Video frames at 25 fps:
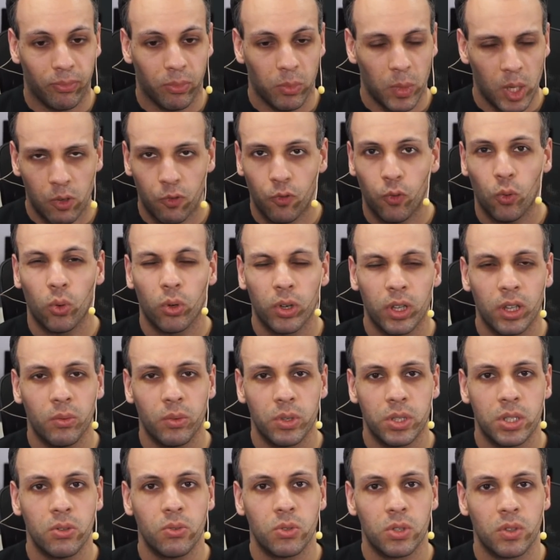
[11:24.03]
before there
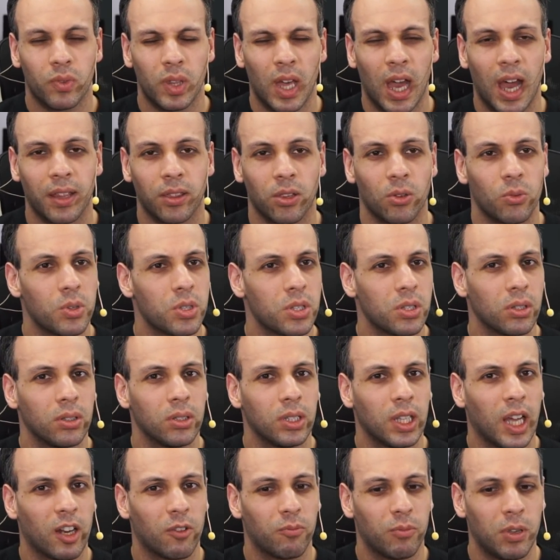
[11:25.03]
was news of that, there were still a
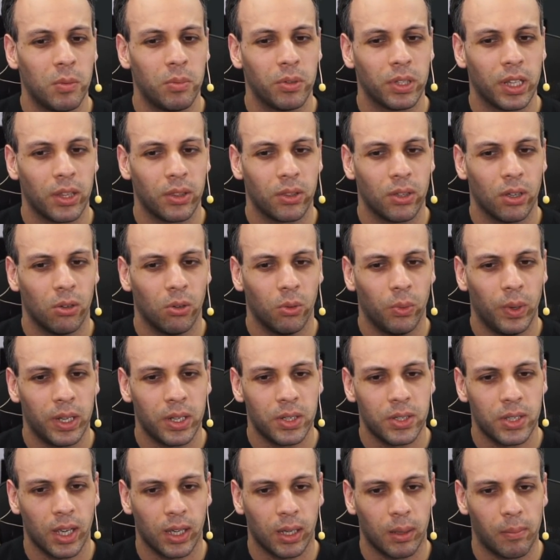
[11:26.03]
lot of people that thought, well, wait
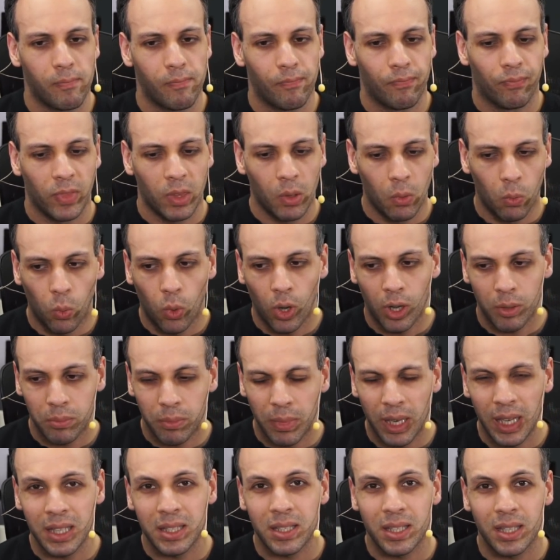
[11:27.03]
a second, what
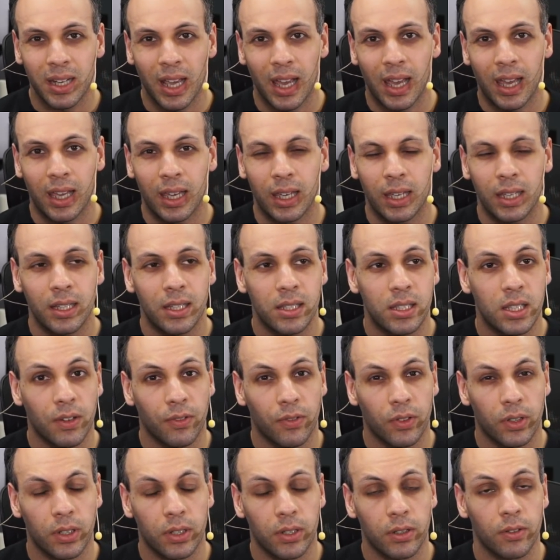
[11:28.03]
made today
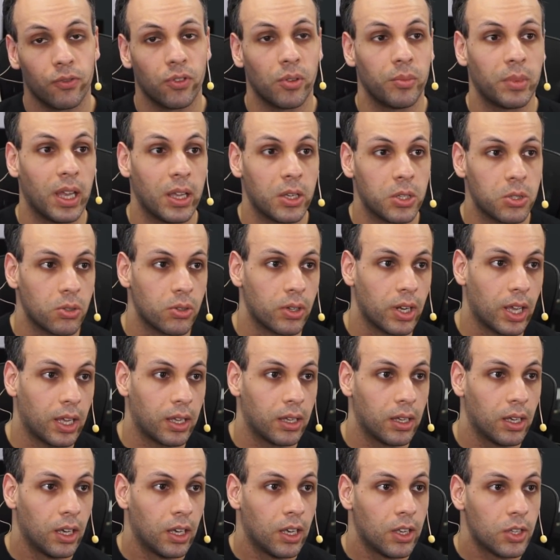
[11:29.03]
different from yesterday?
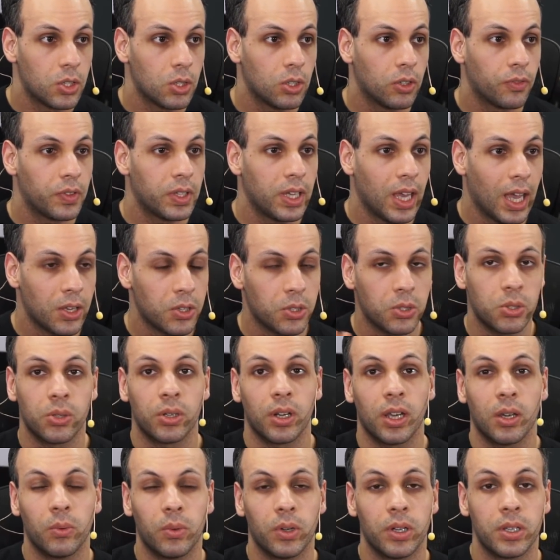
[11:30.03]
So if
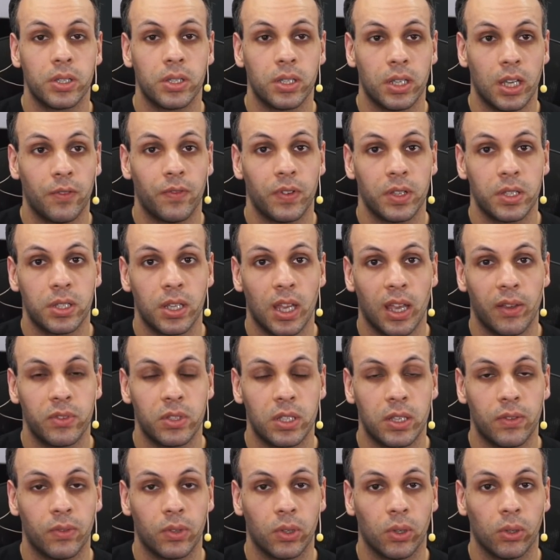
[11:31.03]
yesterday was, if it
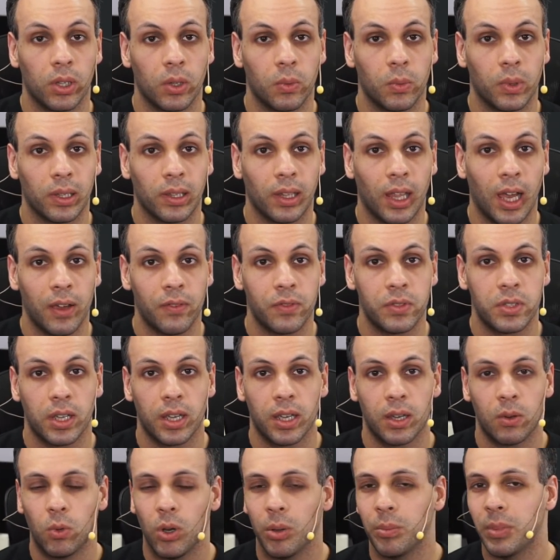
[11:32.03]
saves even only one life
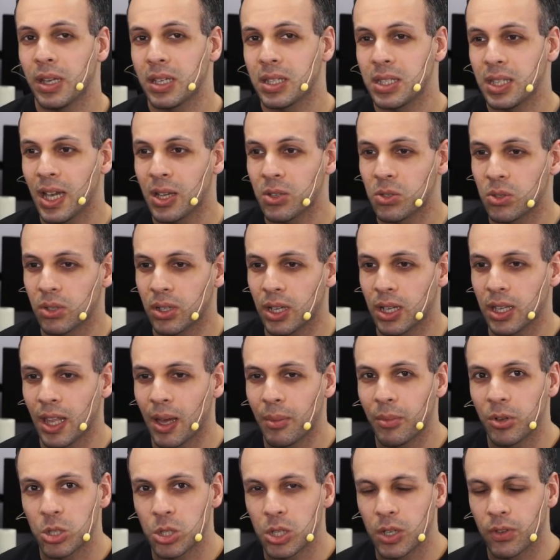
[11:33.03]
day, what makes yesterday
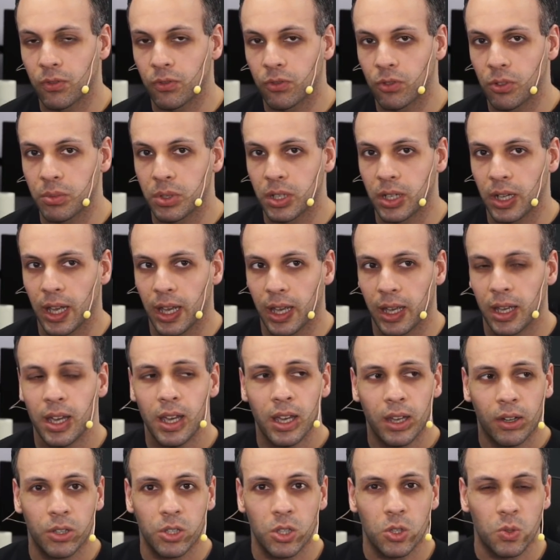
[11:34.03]
that much different from today?
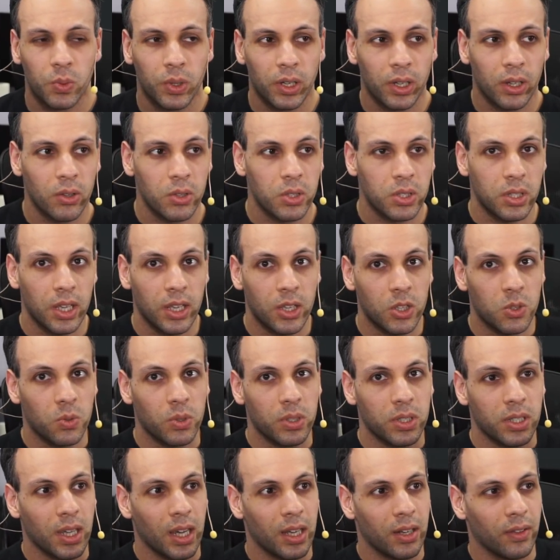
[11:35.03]
Because it's one of those things where
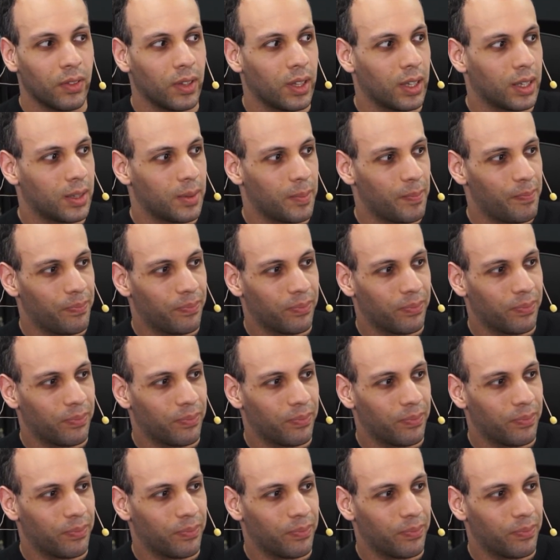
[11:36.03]
it's kind of like,